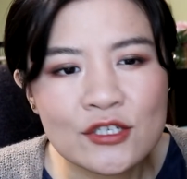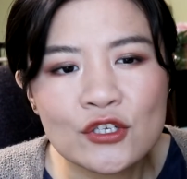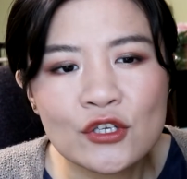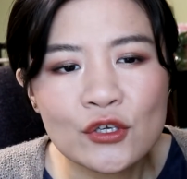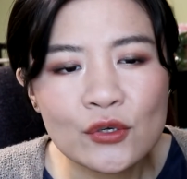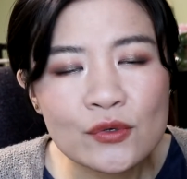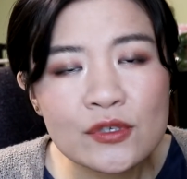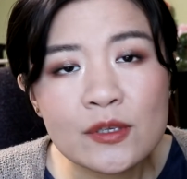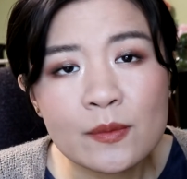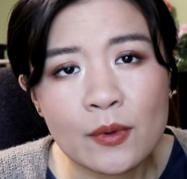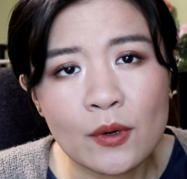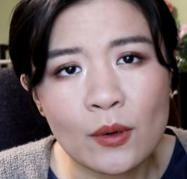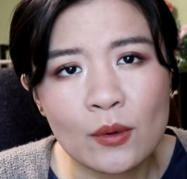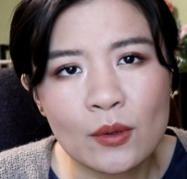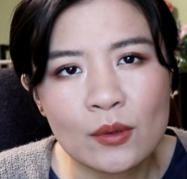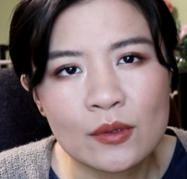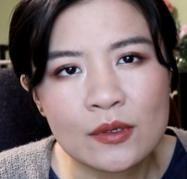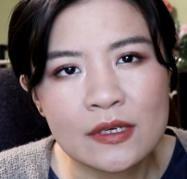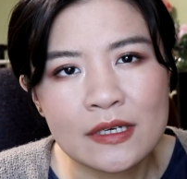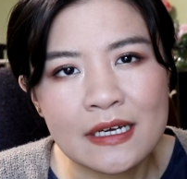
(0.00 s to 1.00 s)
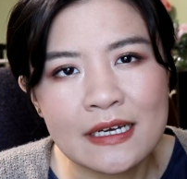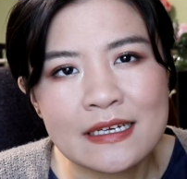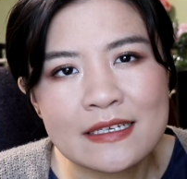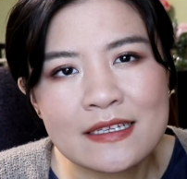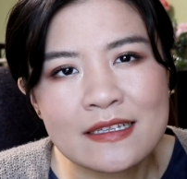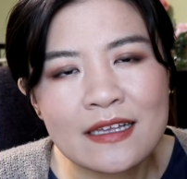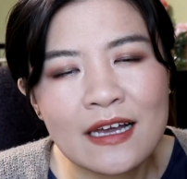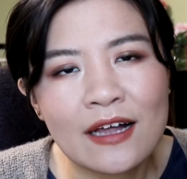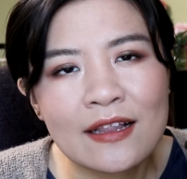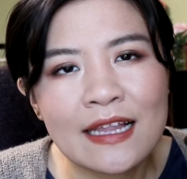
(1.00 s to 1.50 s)
usable. It's
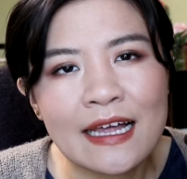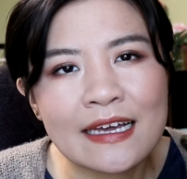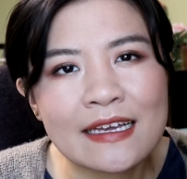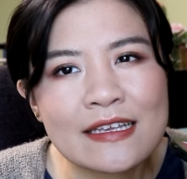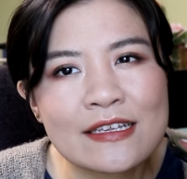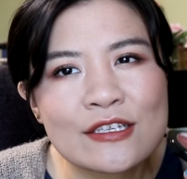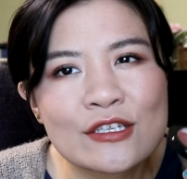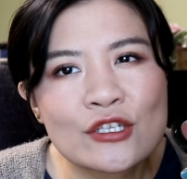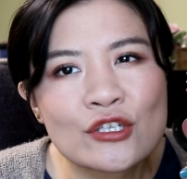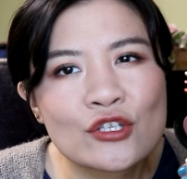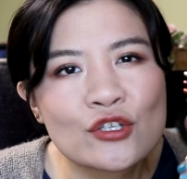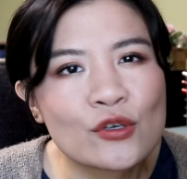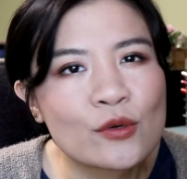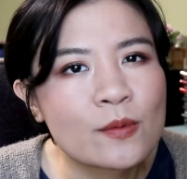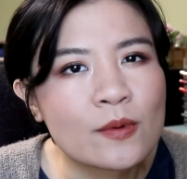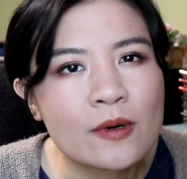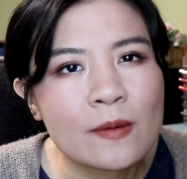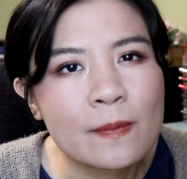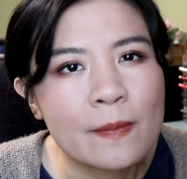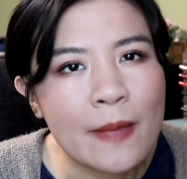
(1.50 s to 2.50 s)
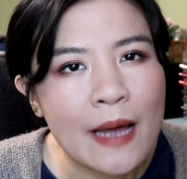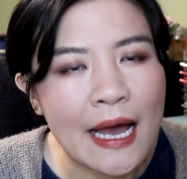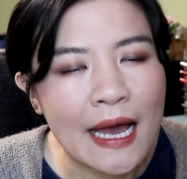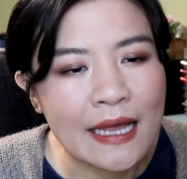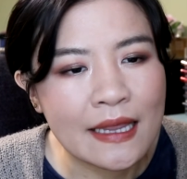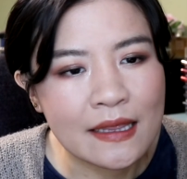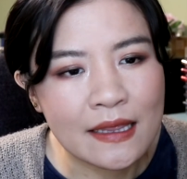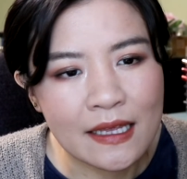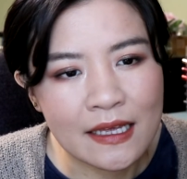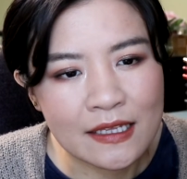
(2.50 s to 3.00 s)
not like it's super
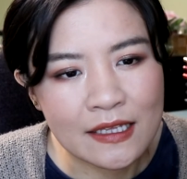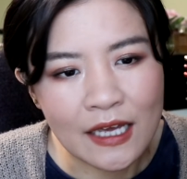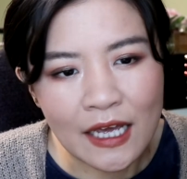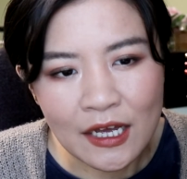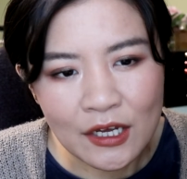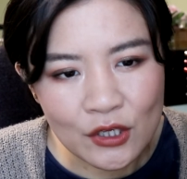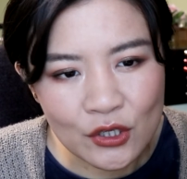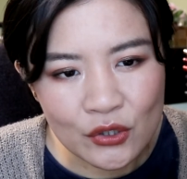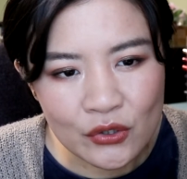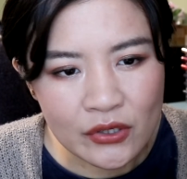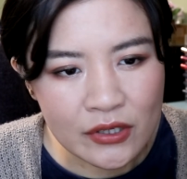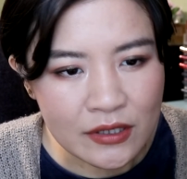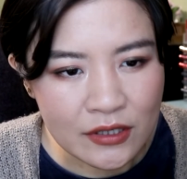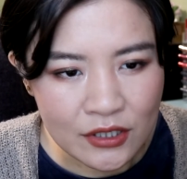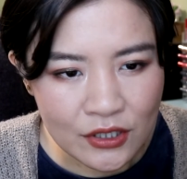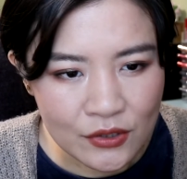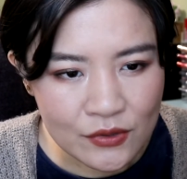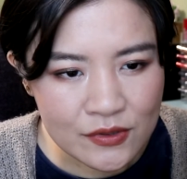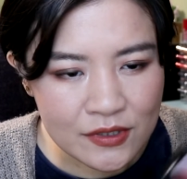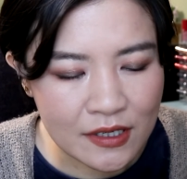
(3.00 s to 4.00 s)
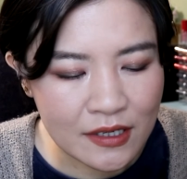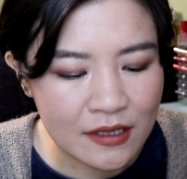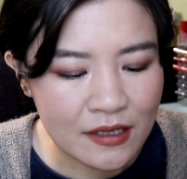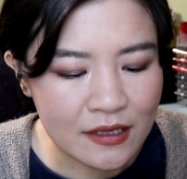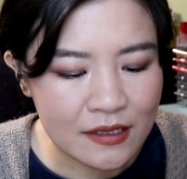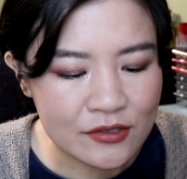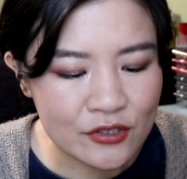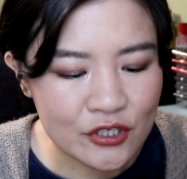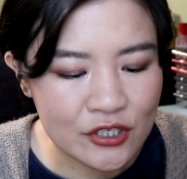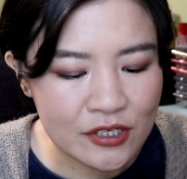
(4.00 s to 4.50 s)
bad that I couldn't use it.
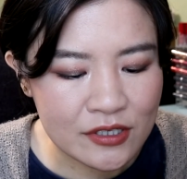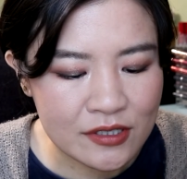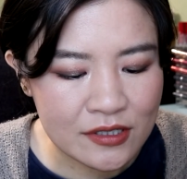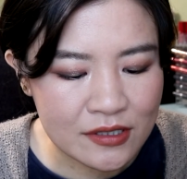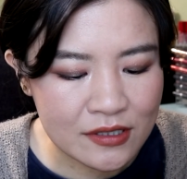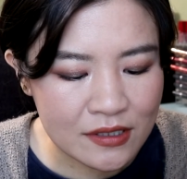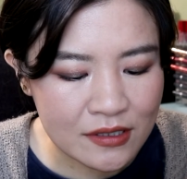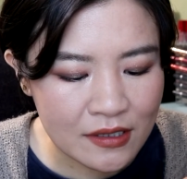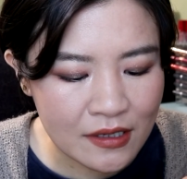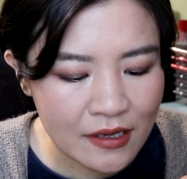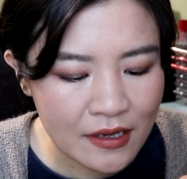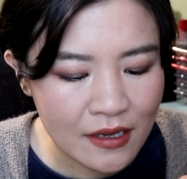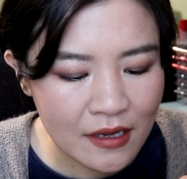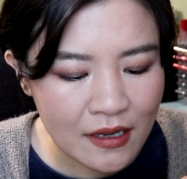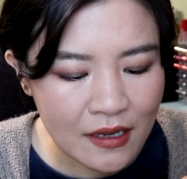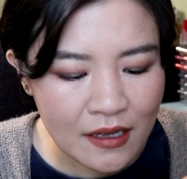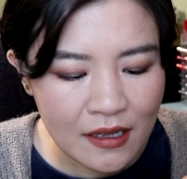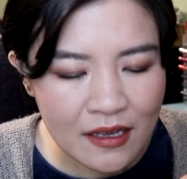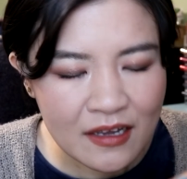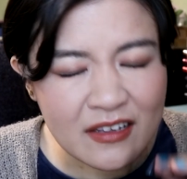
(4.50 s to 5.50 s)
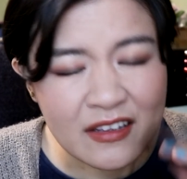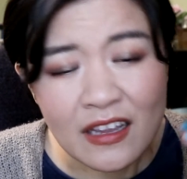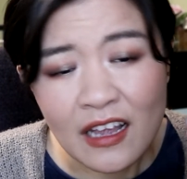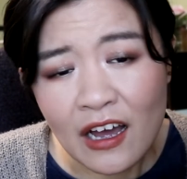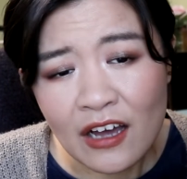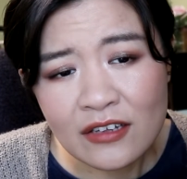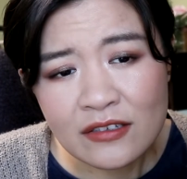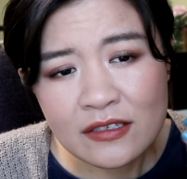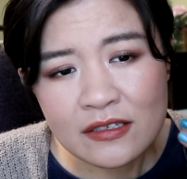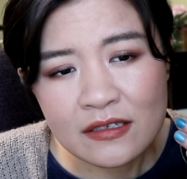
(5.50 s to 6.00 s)
It's just
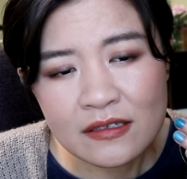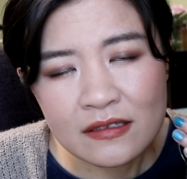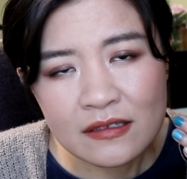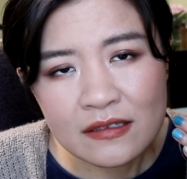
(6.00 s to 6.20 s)
not